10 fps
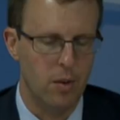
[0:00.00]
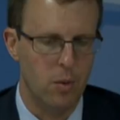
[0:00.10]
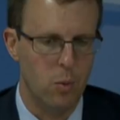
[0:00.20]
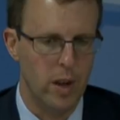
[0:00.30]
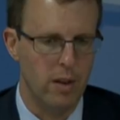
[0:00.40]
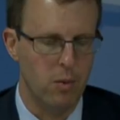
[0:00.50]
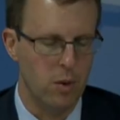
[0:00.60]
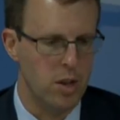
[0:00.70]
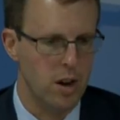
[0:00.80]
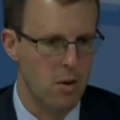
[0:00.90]
we,
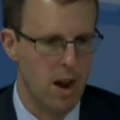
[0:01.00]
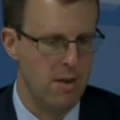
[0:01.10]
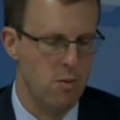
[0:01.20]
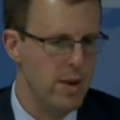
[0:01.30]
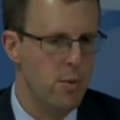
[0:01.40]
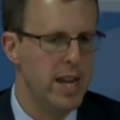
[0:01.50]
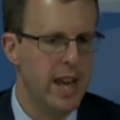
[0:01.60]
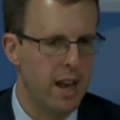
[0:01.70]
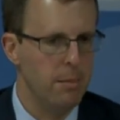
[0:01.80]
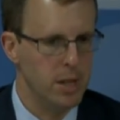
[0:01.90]
you know, we, we
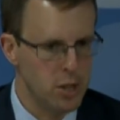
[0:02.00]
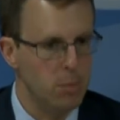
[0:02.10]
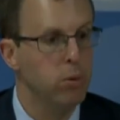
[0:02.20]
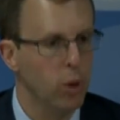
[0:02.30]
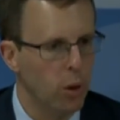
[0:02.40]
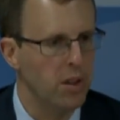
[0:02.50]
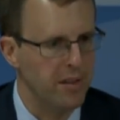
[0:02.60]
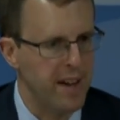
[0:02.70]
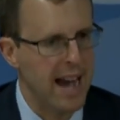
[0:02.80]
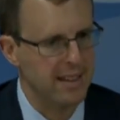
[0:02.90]
can't but deplore the
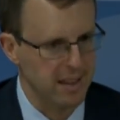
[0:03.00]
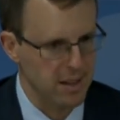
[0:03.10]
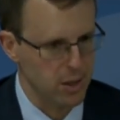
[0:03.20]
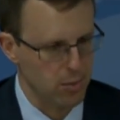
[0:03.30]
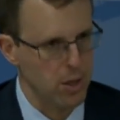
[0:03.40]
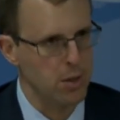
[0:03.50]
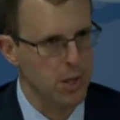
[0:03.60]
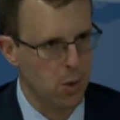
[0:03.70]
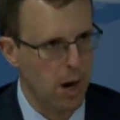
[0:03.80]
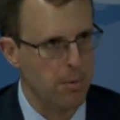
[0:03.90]
fact that there's reduced
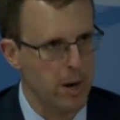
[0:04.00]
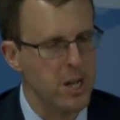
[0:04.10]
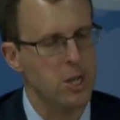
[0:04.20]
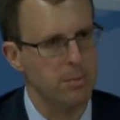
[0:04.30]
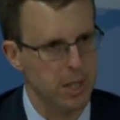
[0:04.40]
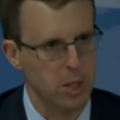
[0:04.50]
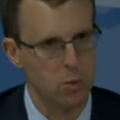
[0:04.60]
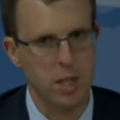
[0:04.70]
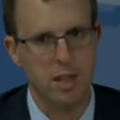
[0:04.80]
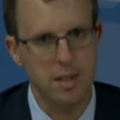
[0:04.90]
cooperation because
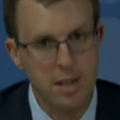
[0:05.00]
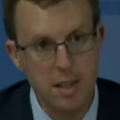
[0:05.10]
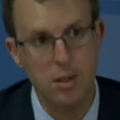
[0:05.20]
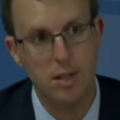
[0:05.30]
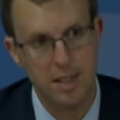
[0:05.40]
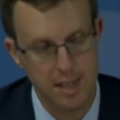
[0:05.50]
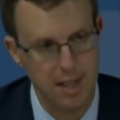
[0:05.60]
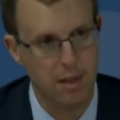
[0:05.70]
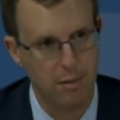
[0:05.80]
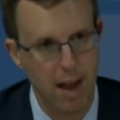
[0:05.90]
we continue to see
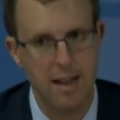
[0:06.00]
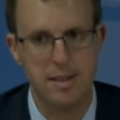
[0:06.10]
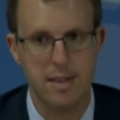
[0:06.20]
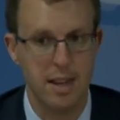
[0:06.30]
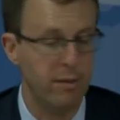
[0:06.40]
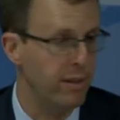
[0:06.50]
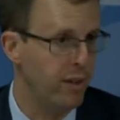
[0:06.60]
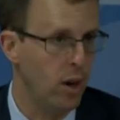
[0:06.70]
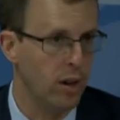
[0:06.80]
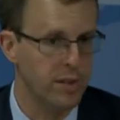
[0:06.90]
threats that have
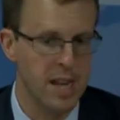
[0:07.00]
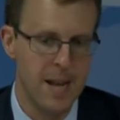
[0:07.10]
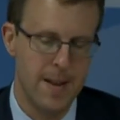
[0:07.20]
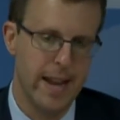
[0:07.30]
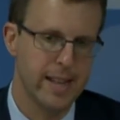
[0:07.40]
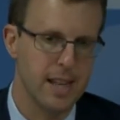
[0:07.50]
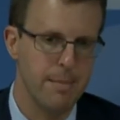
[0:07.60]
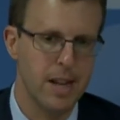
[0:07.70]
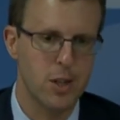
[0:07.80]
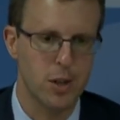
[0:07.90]
evolved. As I
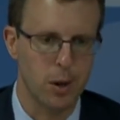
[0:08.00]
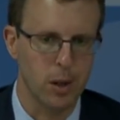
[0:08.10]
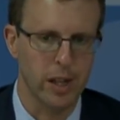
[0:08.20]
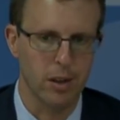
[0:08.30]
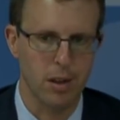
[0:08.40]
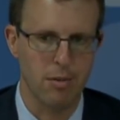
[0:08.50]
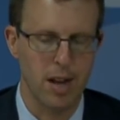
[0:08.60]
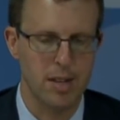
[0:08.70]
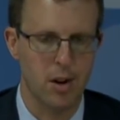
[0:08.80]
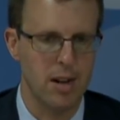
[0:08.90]
mentioned earlier, the
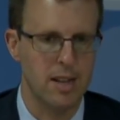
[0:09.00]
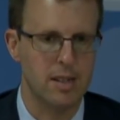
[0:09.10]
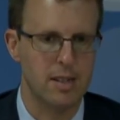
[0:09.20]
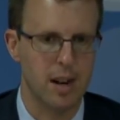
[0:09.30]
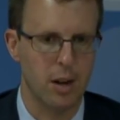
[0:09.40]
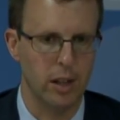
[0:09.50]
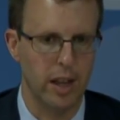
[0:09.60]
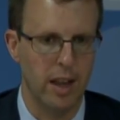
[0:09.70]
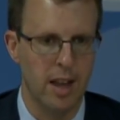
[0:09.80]
threats aren't necessarily